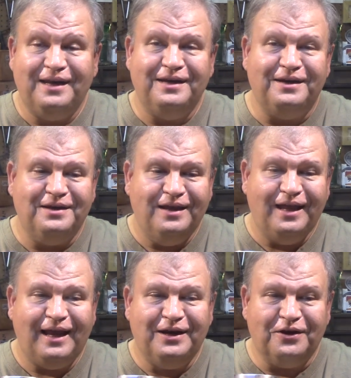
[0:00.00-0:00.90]

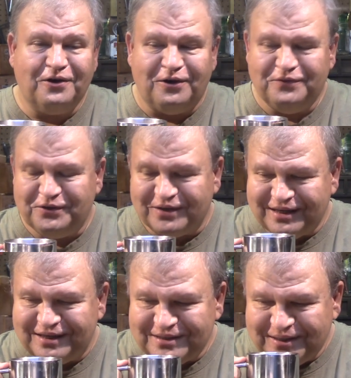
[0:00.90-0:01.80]
end coffee
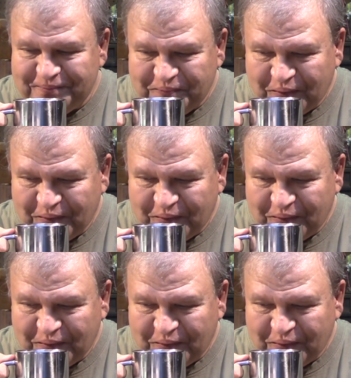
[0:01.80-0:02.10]
drinking time.